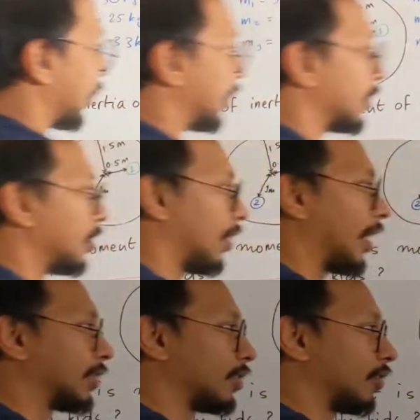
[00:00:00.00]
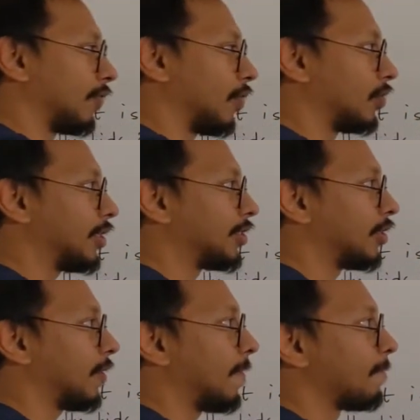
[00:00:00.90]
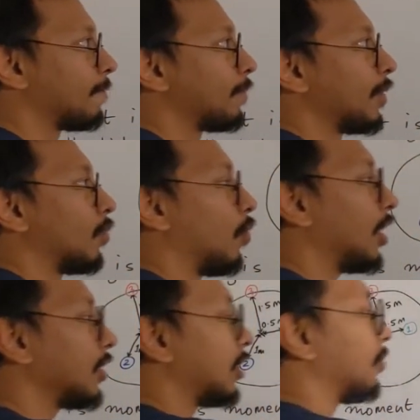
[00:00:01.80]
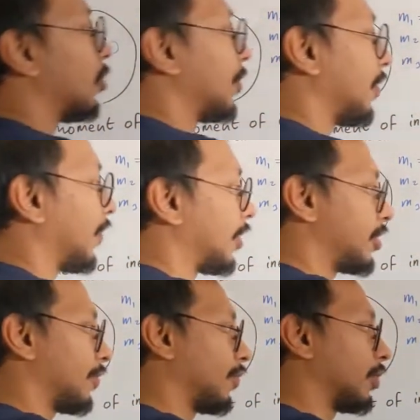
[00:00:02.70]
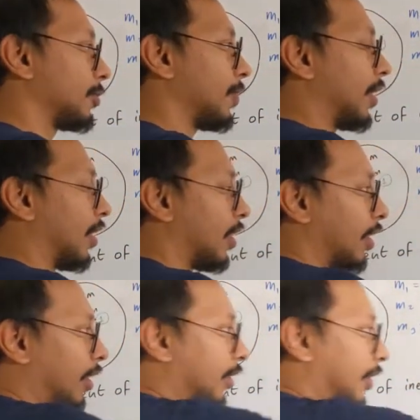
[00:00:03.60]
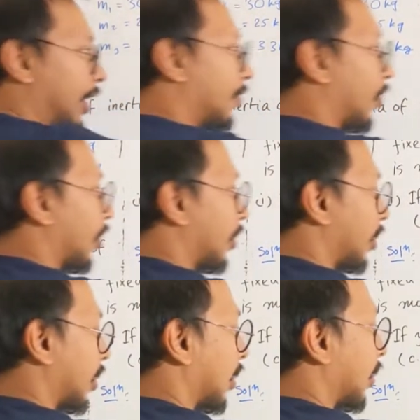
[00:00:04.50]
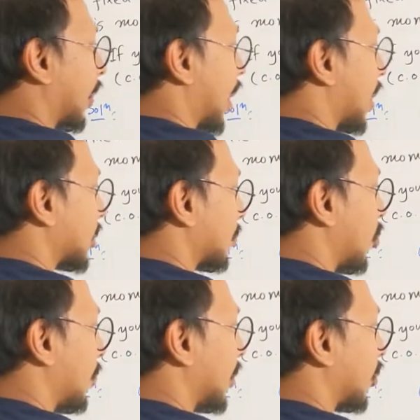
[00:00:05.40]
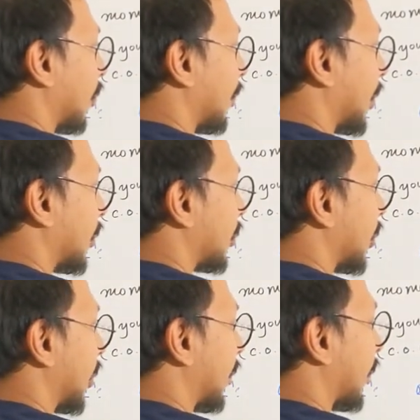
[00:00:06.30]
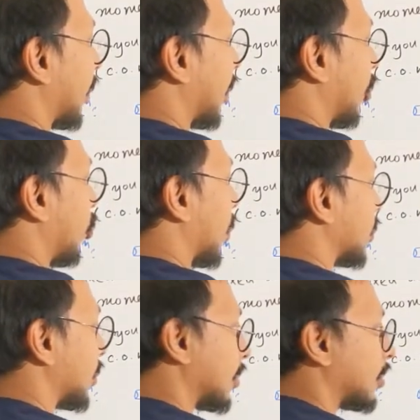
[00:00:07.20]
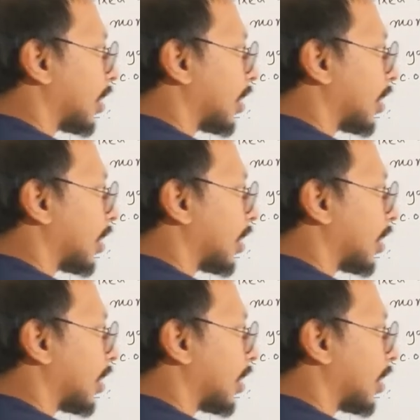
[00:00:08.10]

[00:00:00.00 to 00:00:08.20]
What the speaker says: this is our axis of rotation. What is the moment of inertia for this pen? Thin rod has a moment of inertia given to us